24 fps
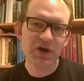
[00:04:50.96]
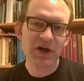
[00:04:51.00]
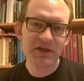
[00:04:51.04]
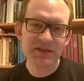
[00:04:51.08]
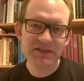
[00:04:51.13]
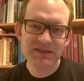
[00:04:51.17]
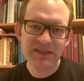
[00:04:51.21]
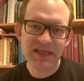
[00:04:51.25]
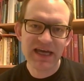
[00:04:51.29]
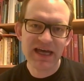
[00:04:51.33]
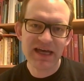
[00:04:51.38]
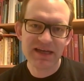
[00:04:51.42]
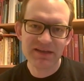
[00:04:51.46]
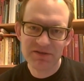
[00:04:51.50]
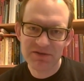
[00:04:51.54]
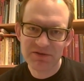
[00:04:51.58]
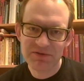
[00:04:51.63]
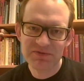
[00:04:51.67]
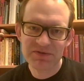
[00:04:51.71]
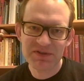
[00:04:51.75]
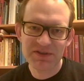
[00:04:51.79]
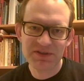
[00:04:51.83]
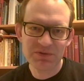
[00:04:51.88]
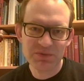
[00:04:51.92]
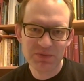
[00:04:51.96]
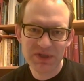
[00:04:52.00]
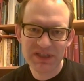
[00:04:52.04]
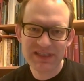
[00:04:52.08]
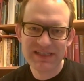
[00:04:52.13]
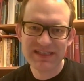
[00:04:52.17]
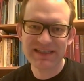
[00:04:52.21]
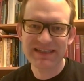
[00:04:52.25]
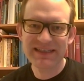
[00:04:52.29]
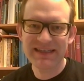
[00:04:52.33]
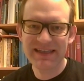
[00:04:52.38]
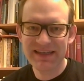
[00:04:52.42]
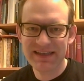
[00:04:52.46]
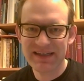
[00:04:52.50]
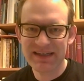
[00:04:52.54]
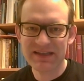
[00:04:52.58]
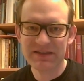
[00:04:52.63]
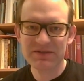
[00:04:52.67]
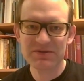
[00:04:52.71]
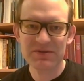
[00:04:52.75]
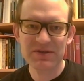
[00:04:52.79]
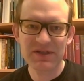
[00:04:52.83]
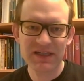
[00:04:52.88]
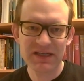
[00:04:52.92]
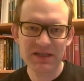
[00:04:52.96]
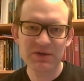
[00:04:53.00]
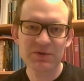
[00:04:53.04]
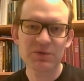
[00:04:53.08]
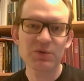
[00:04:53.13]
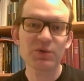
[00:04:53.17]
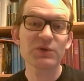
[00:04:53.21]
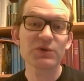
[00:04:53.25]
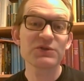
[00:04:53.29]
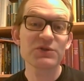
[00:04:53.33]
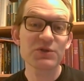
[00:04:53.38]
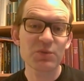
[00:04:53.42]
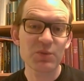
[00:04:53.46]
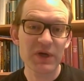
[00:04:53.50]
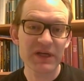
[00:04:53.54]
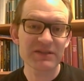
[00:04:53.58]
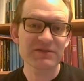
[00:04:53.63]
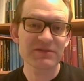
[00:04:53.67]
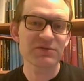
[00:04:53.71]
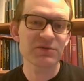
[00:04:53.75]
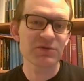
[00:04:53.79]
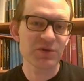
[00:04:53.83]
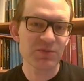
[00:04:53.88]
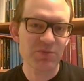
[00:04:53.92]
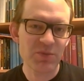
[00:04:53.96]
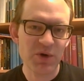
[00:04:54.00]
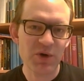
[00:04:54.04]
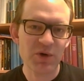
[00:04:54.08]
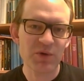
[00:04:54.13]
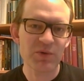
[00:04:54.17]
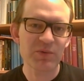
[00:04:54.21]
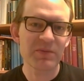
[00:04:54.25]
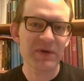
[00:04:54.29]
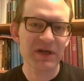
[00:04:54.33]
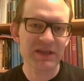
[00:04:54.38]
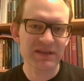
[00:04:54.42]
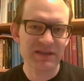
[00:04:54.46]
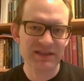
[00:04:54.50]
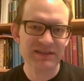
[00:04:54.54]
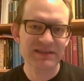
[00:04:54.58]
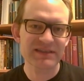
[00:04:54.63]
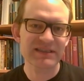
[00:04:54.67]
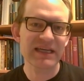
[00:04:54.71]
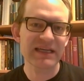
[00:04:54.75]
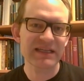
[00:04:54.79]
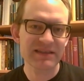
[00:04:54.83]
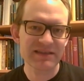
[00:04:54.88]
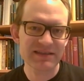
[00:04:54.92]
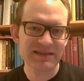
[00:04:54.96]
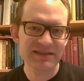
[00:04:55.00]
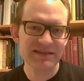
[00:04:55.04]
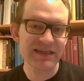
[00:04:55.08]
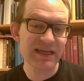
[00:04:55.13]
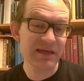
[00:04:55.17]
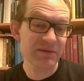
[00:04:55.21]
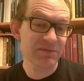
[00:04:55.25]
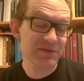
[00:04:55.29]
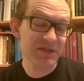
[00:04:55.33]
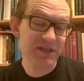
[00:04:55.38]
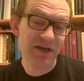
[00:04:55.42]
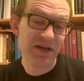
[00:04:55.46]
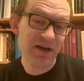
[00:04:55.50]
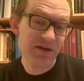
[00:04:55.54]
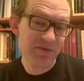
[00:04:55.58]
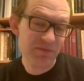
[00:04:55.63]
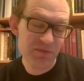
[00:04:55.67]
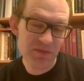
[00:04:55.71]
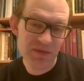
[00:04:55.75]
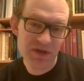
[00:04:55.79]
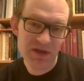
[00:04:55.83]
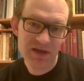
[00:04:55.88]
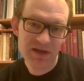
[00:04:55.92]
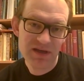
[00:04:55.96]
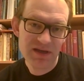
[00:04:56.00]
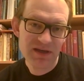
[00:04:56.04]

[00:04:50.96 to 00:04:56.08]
right hand of the Norwegian king, actually, who also went to the Pope at the exact same time.